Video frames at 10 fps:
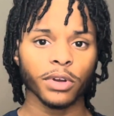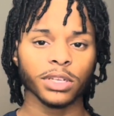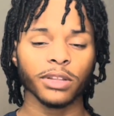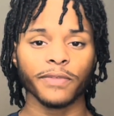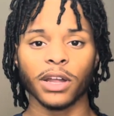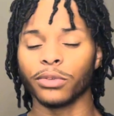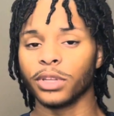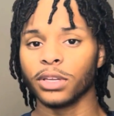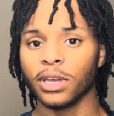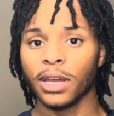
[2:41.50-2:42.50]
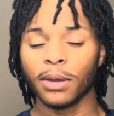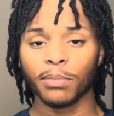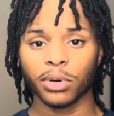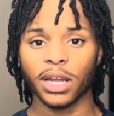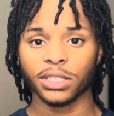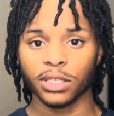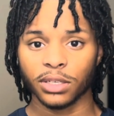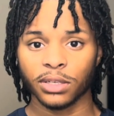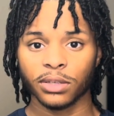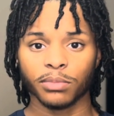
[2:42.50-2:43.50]
on to the final thing, pricing.
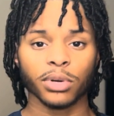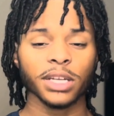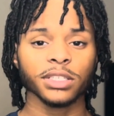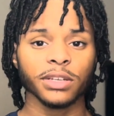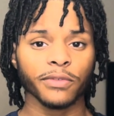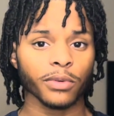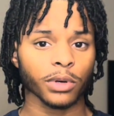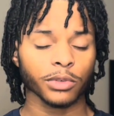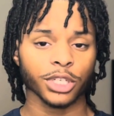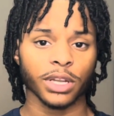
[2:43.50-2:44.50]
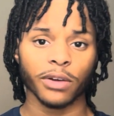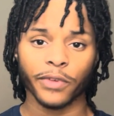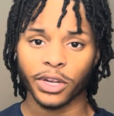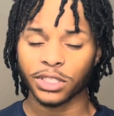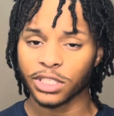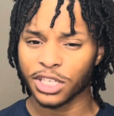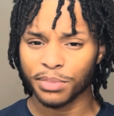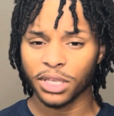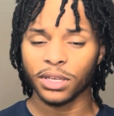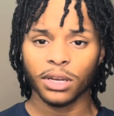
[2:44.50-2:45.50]
Pricing for Chanel fragrances can
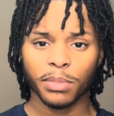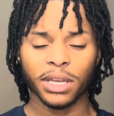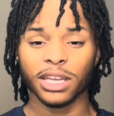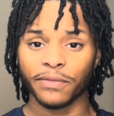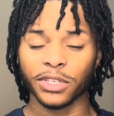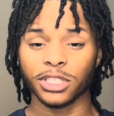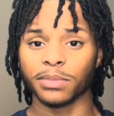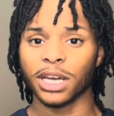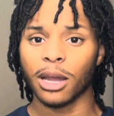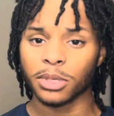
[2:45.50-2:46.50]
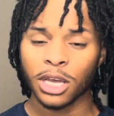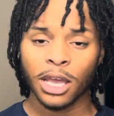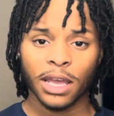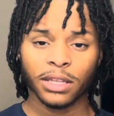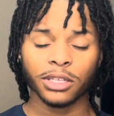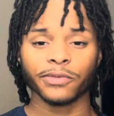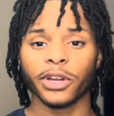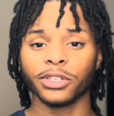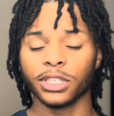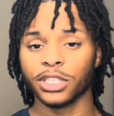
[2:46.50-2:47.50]
be a bit iffy sometimes, and this
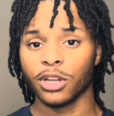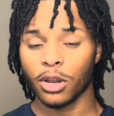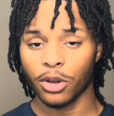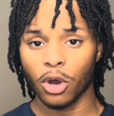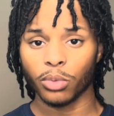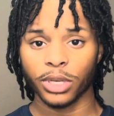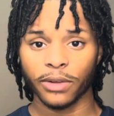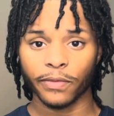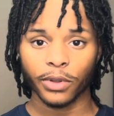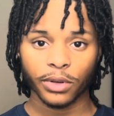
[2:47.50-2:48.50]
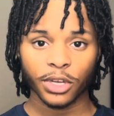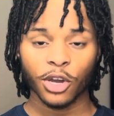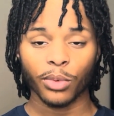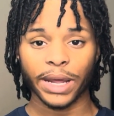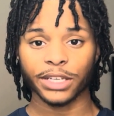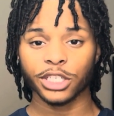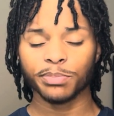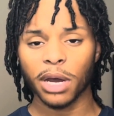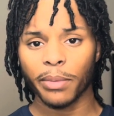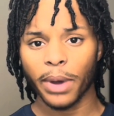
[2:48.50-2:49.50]
fragrance is no different. When I just
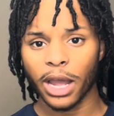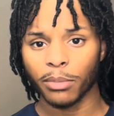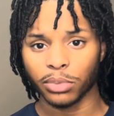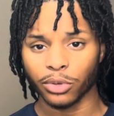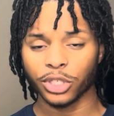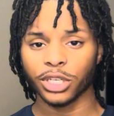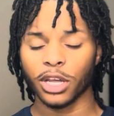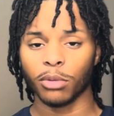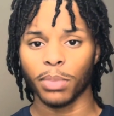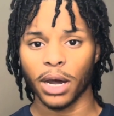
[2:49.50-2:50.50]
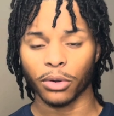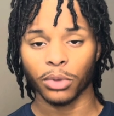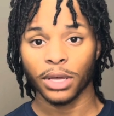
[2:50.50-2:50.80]
bought my Bleu de Chanel bottle,